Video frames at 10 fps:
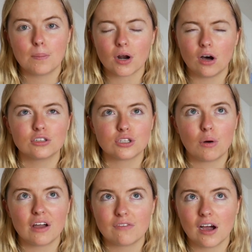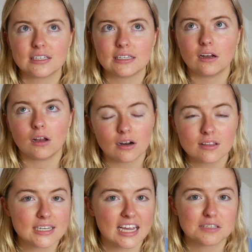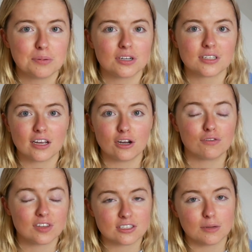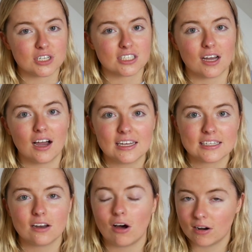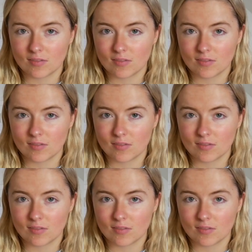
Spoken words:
but also I find in a lot of the textbooks, I know for the subjects that I did, all of